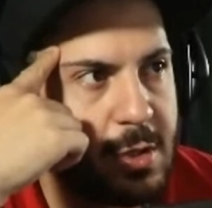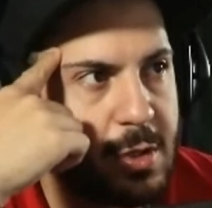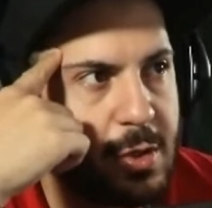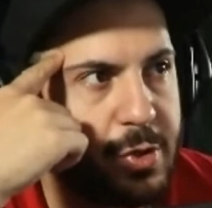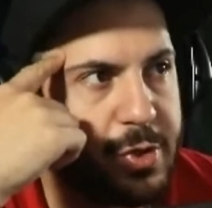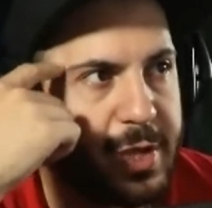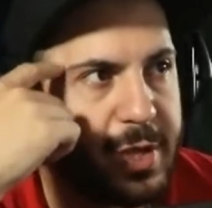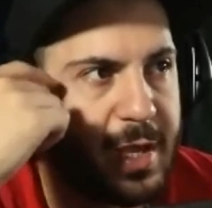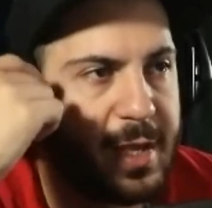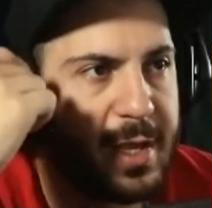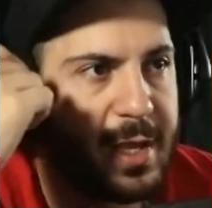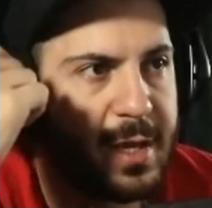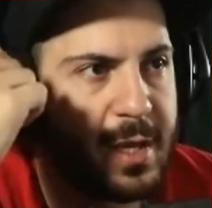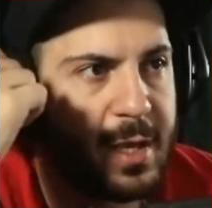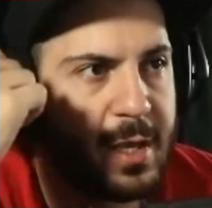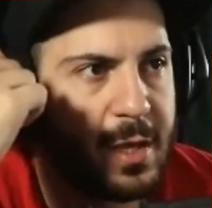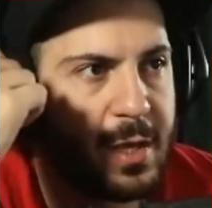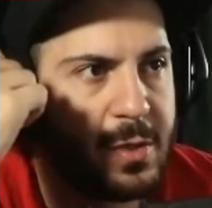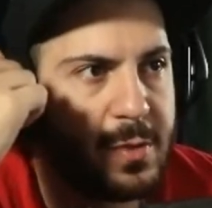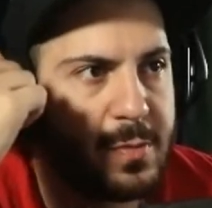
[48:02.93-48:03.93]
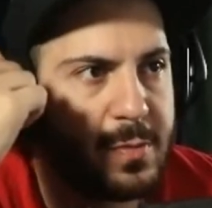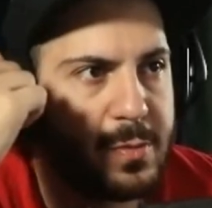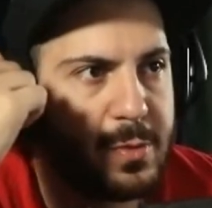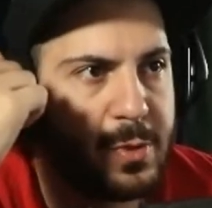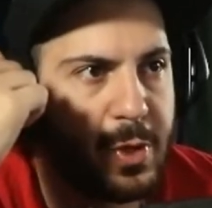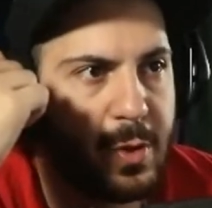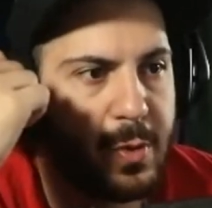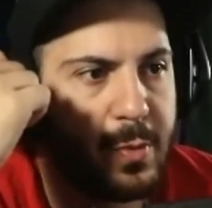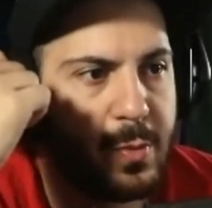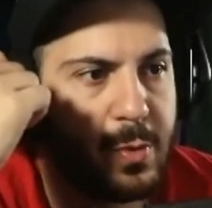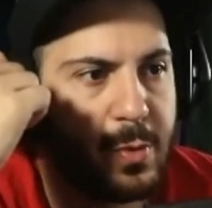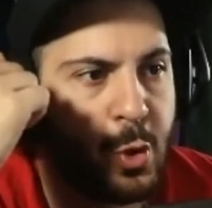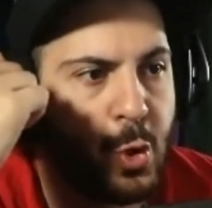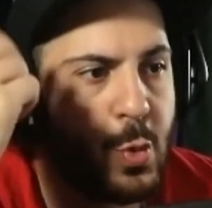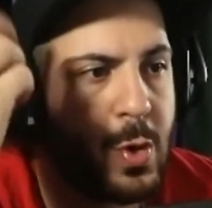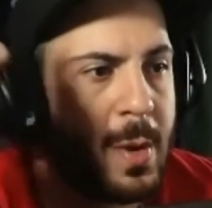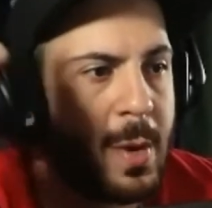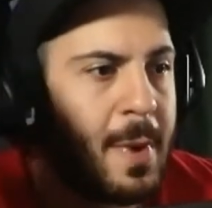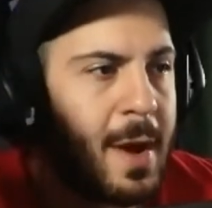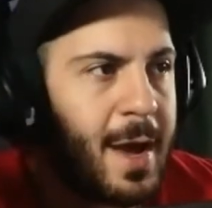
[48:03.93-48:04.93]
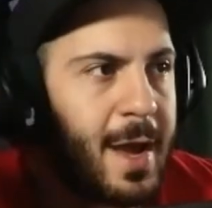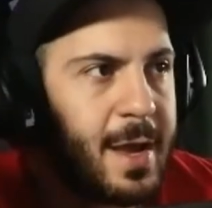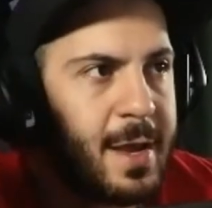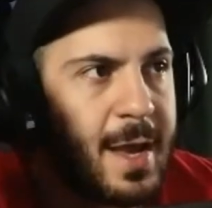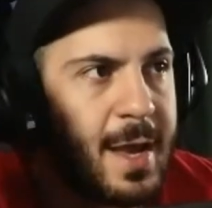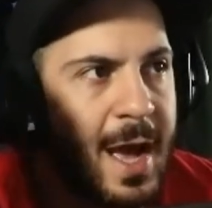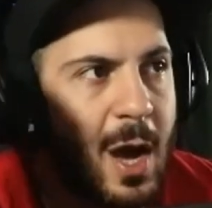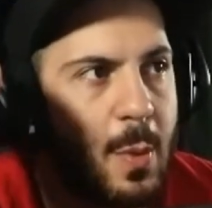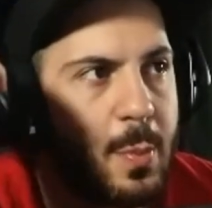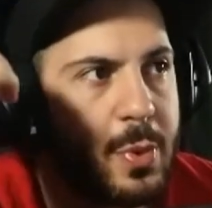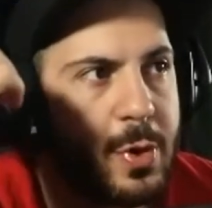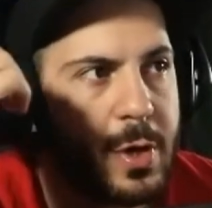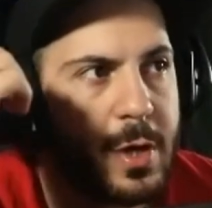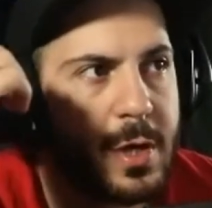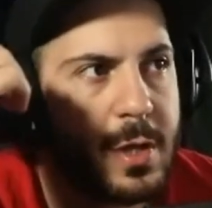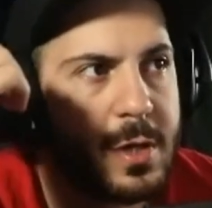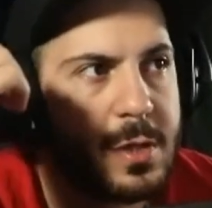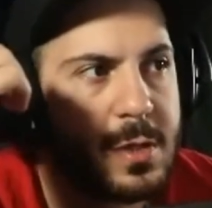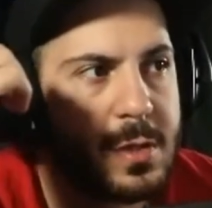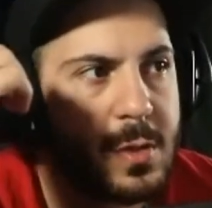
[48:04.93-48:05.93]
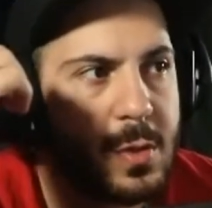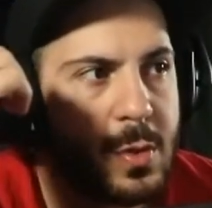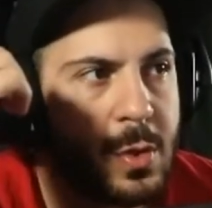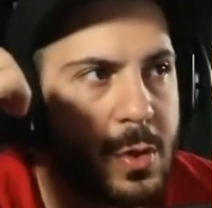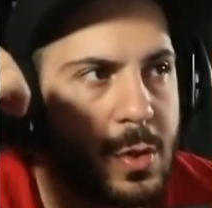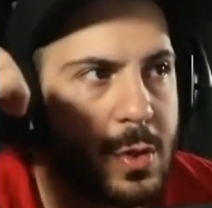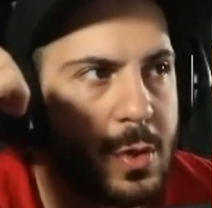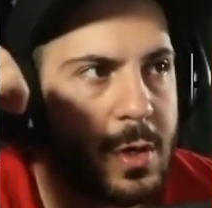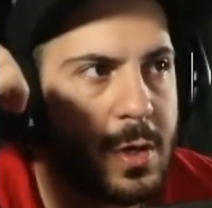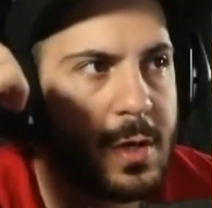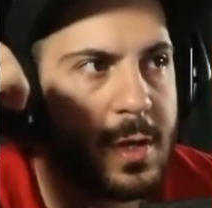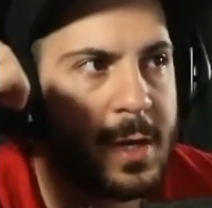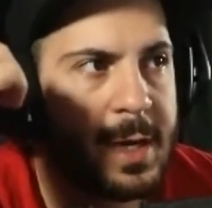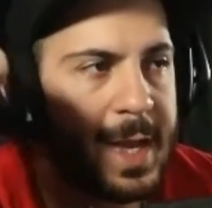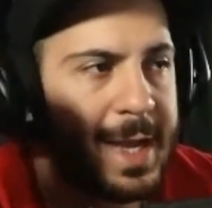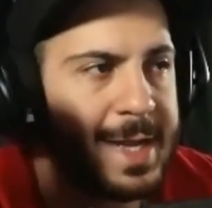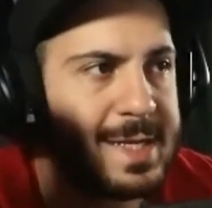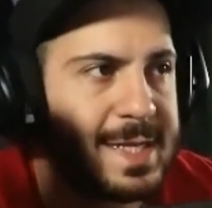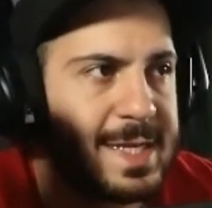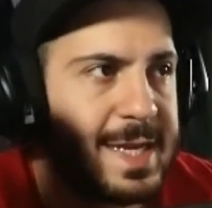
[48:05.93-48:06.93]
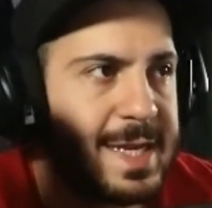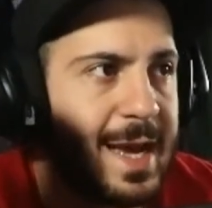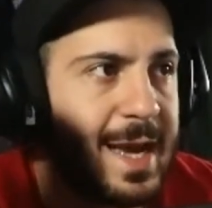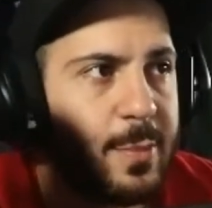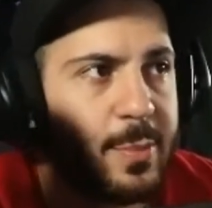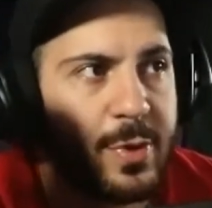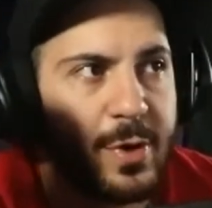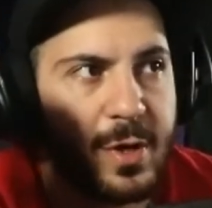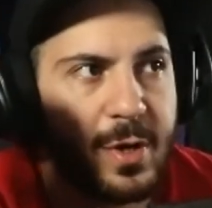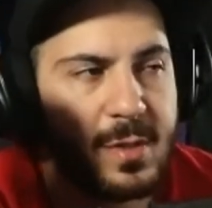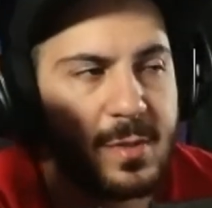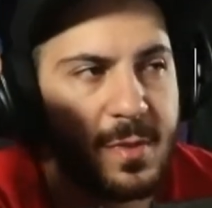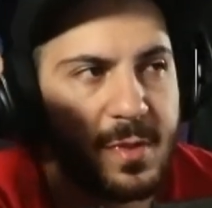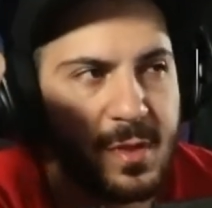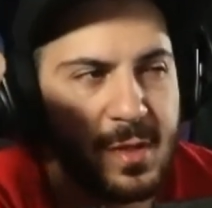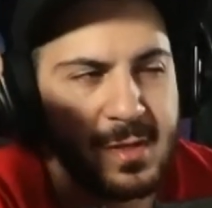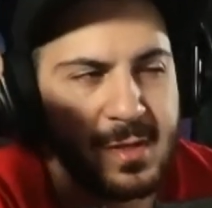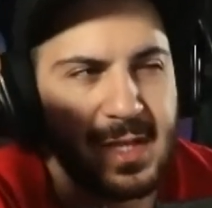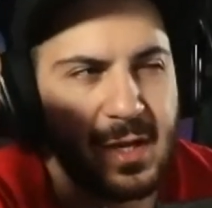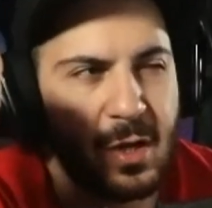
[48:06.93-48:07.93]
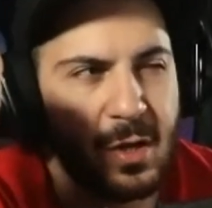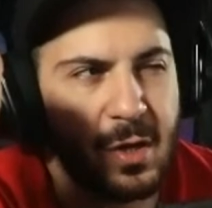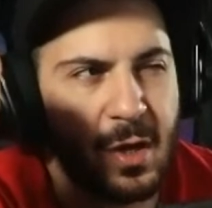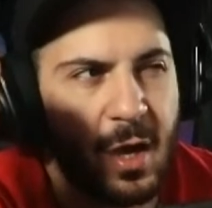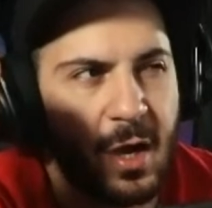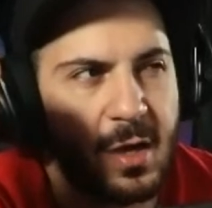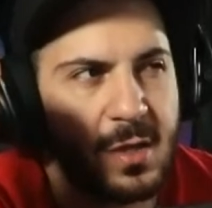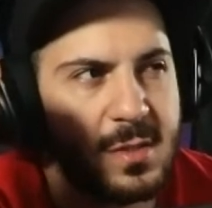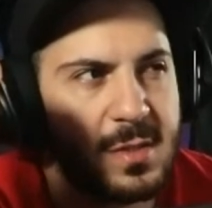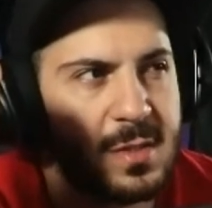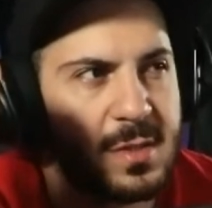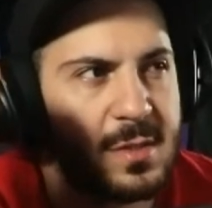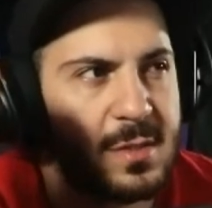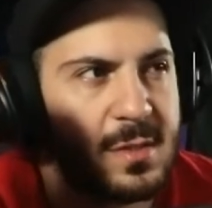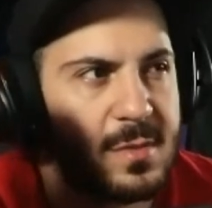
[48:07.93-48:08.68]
you can get a, who am I output or an ID output, things that are not,